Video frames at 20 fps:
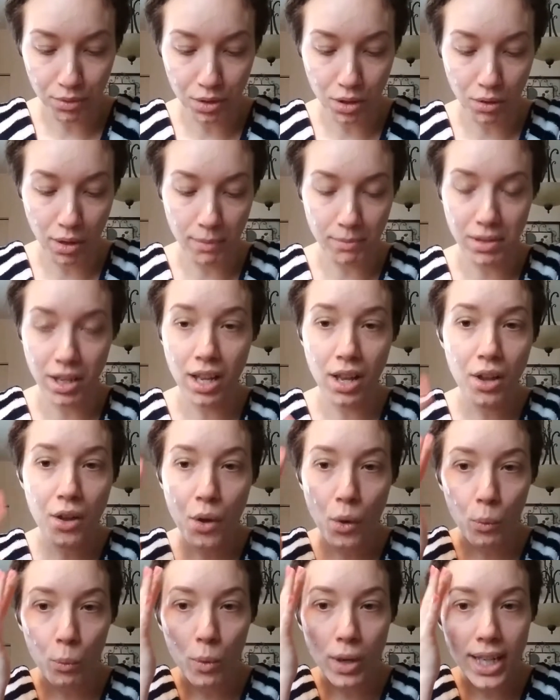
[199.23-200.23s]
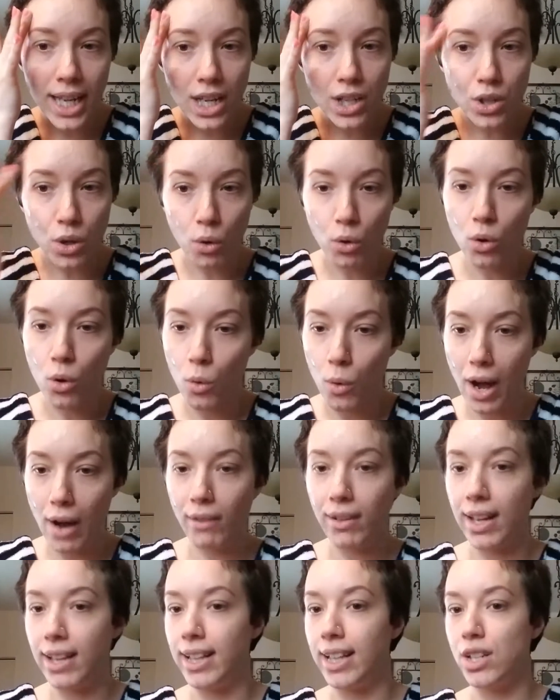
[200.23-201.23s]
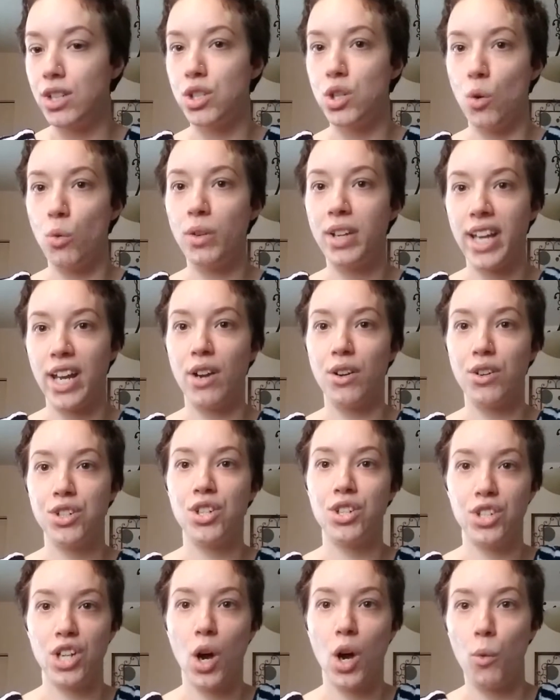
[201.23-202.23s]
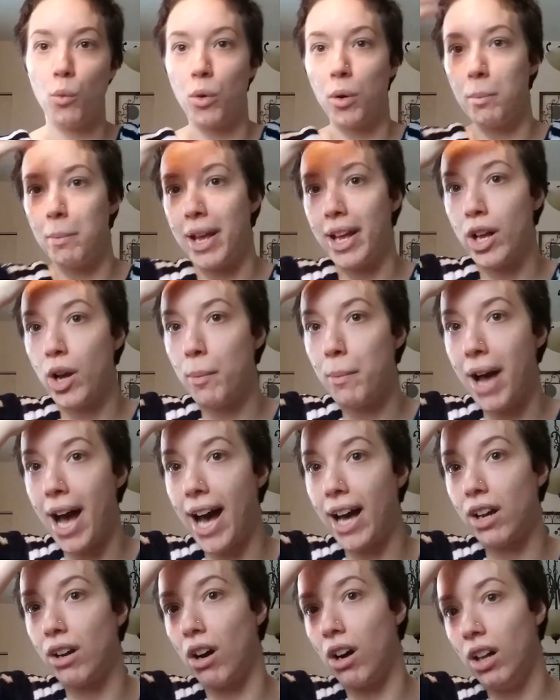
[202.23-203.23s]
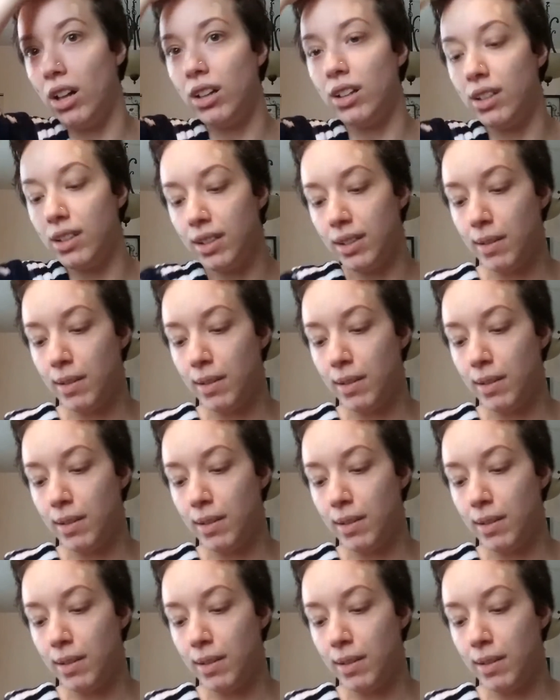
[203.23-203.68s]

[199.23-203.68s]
You know, when I don't go out, I like don't care to not wear makeup at all.